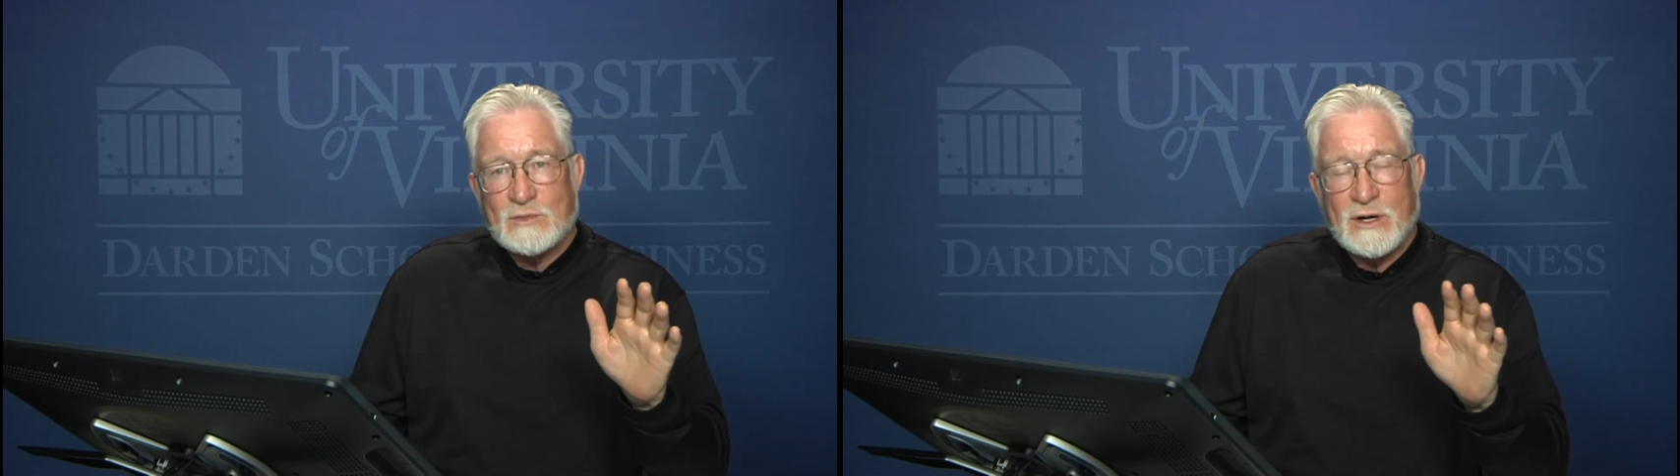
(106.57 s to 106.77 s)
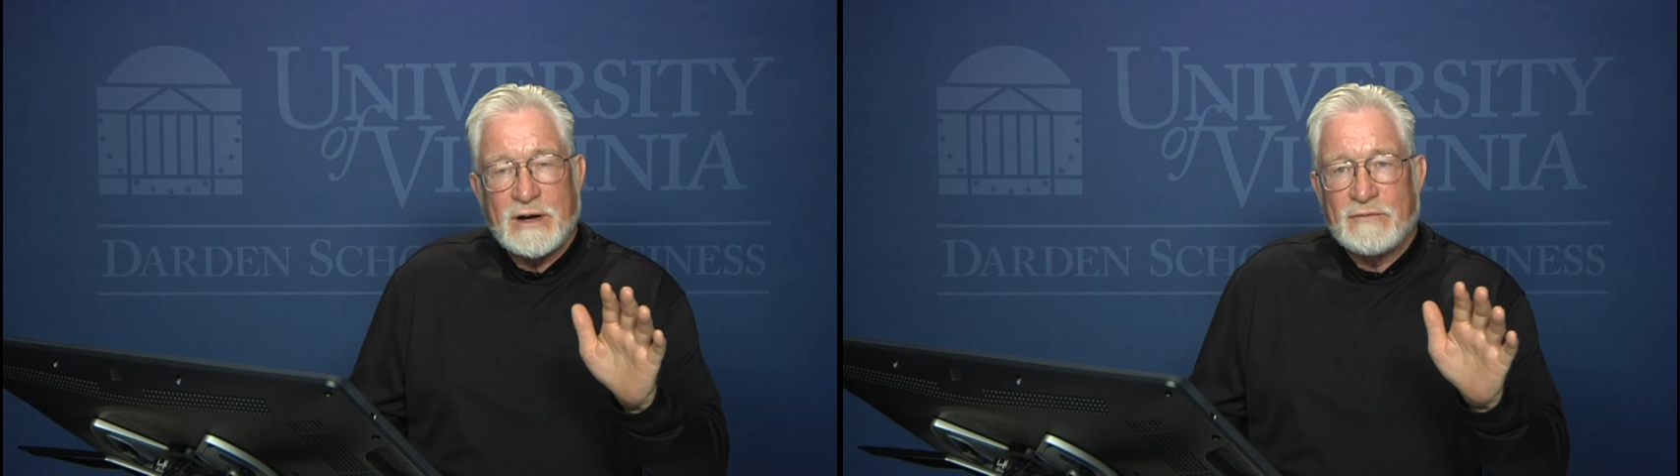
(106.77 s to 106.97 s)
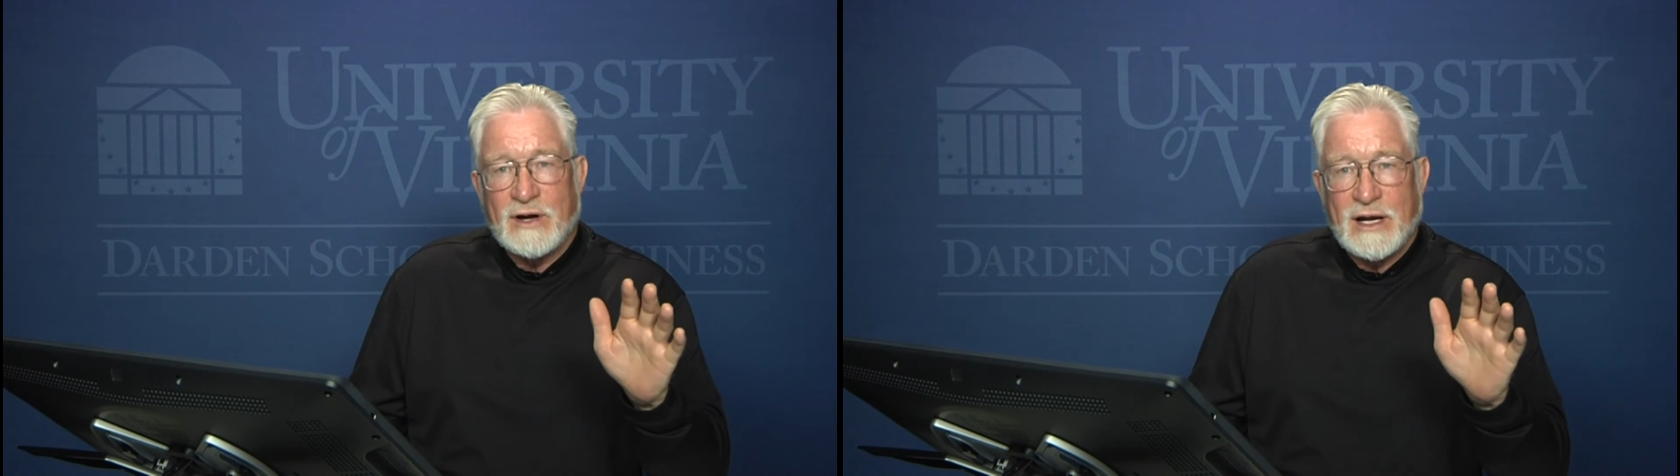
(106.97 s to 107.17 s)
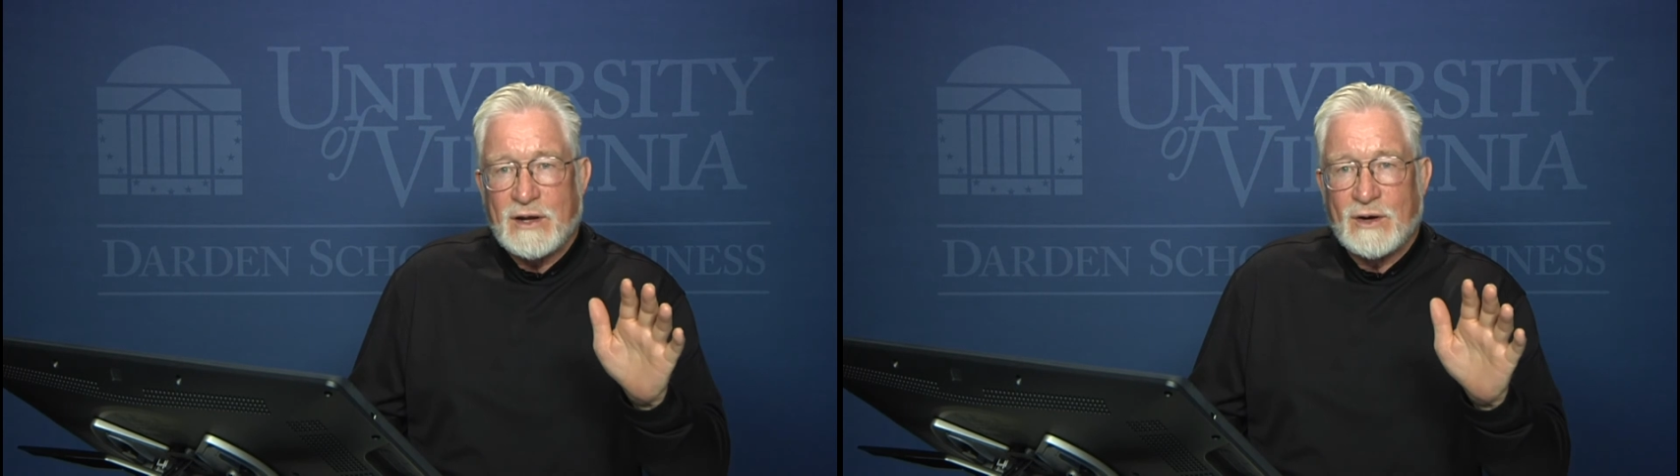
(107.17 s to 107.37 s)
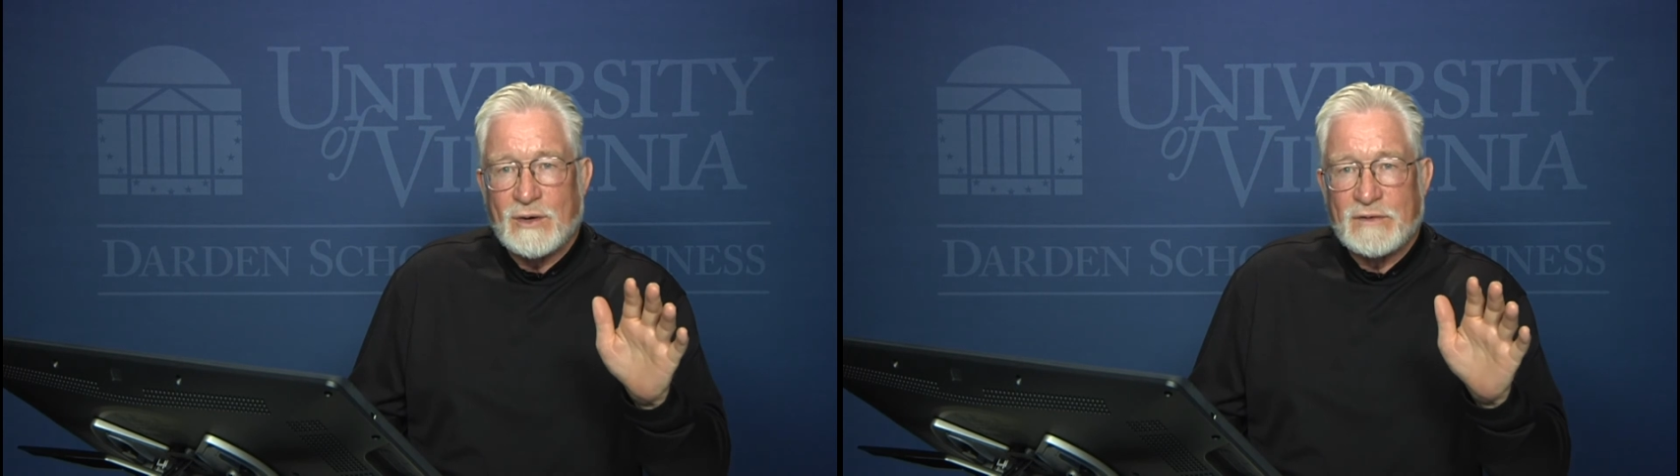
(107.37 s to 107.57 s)
wherever I
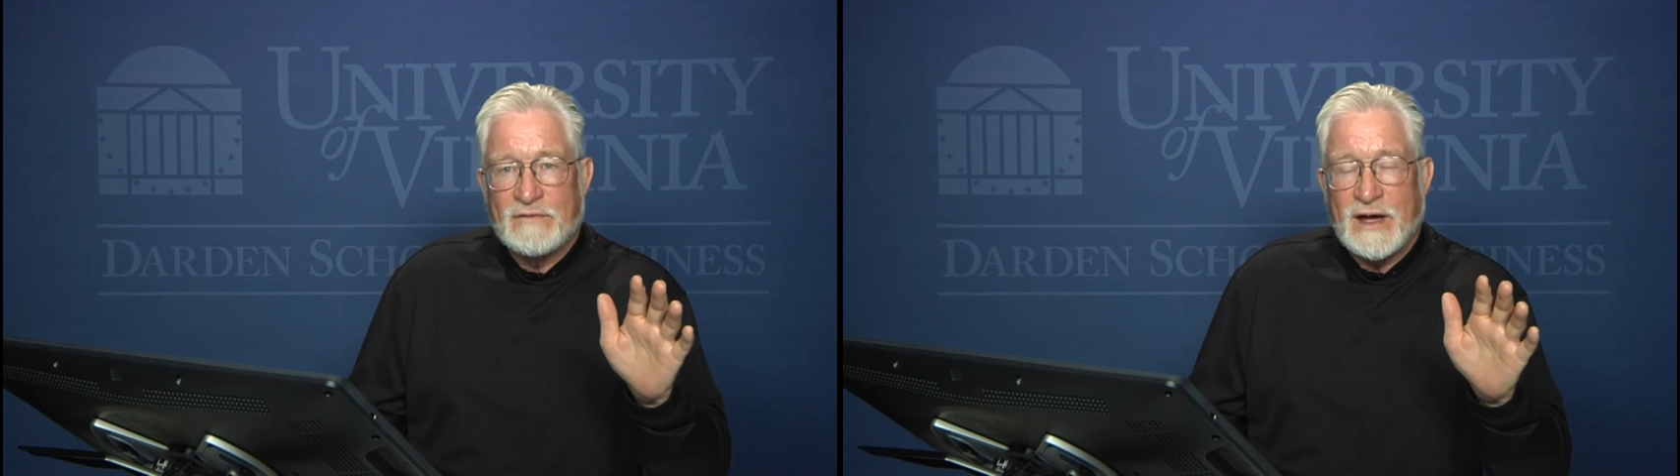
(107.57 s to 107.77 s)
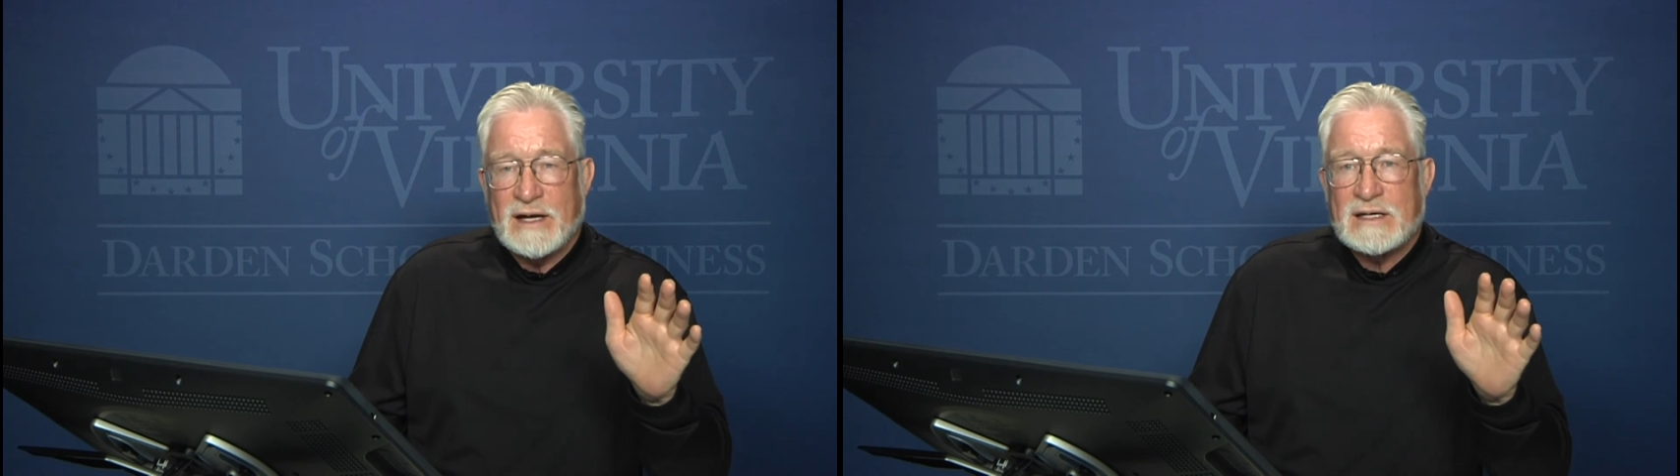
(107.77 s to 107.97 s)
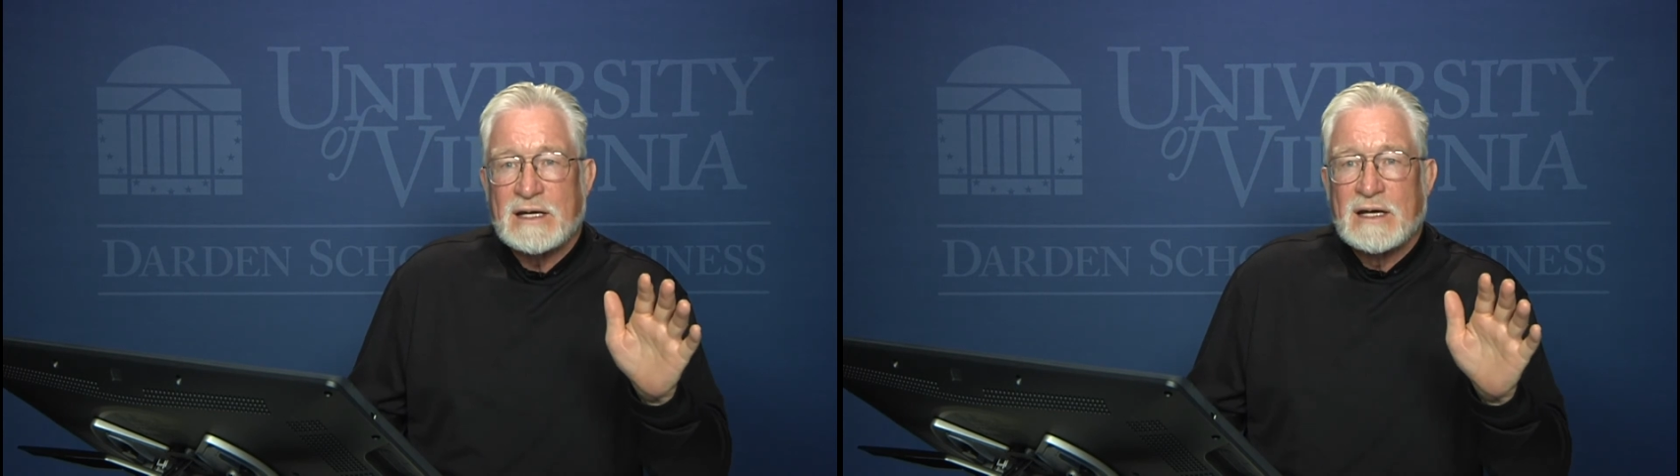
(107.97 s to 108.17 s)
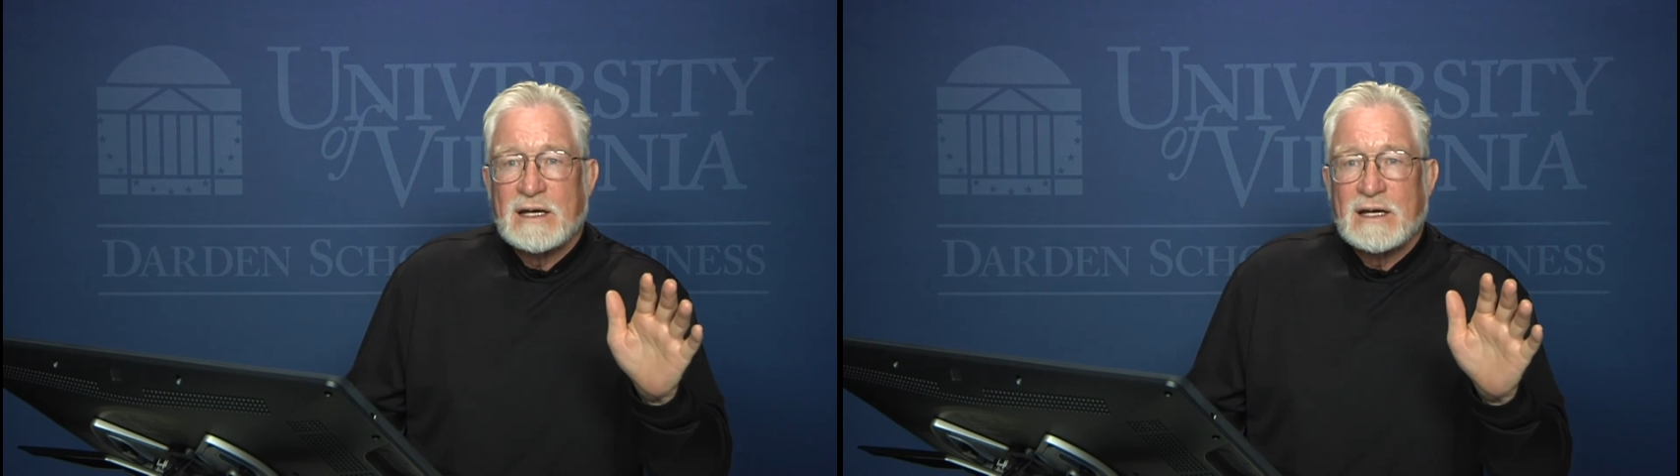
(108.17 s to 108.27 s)
go. In fact,